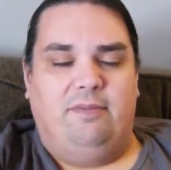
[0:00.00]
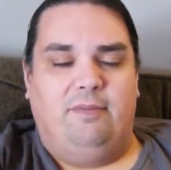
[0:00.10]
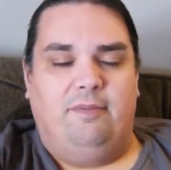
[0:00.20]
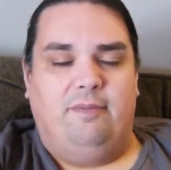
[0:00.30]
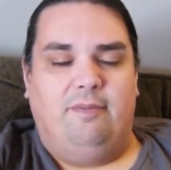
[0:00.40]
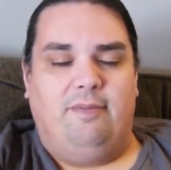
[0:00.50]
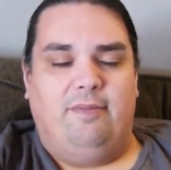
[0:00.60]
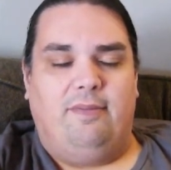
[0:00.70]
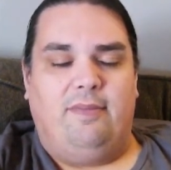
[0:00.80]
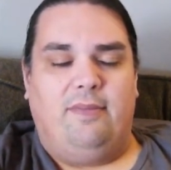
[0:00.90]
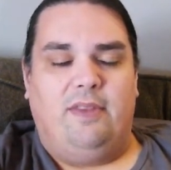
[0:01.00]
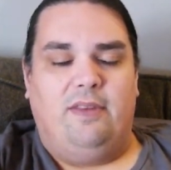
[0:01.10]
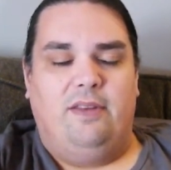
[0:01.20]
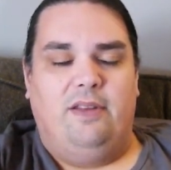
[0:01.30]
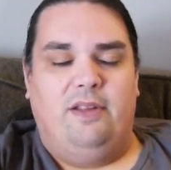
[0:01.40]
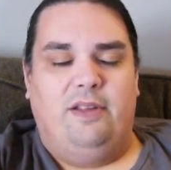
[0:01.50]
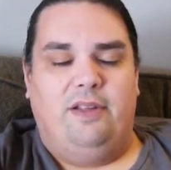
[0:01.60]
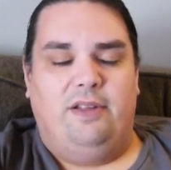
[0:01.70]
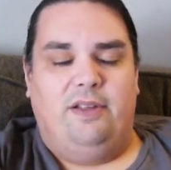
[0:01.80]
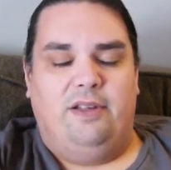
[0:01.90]

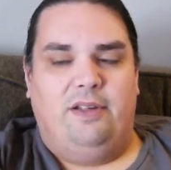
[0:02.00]
Nobody speaks.